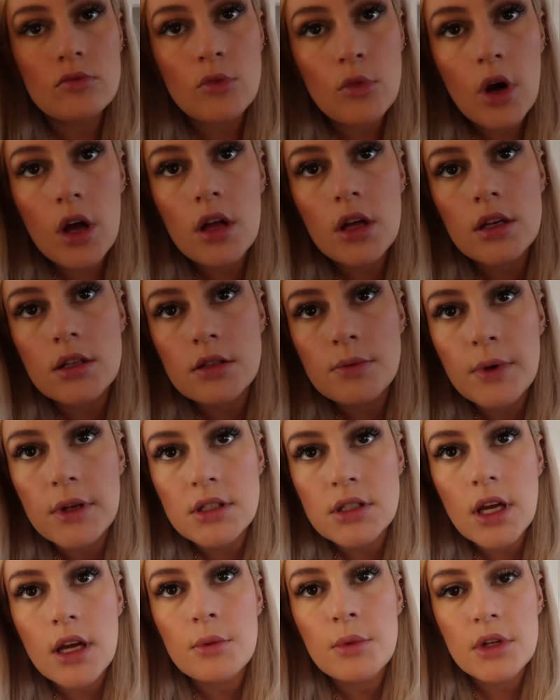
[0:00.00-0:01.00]
Well, I
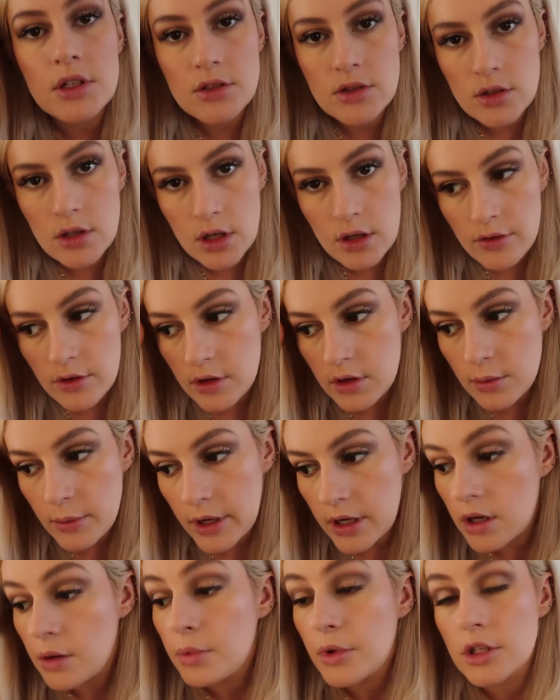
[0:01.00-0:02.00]
spent 10 minutes looking for the
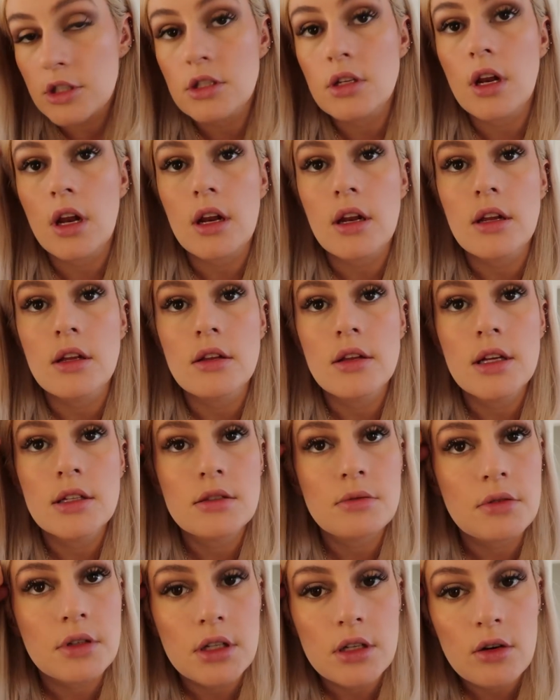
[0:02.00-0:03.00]
makeup brush that I need.
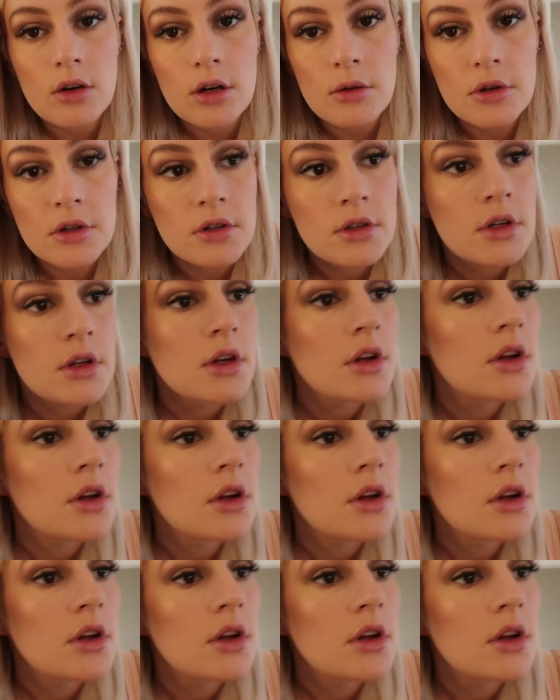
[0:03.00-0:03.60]
That's pretty normal.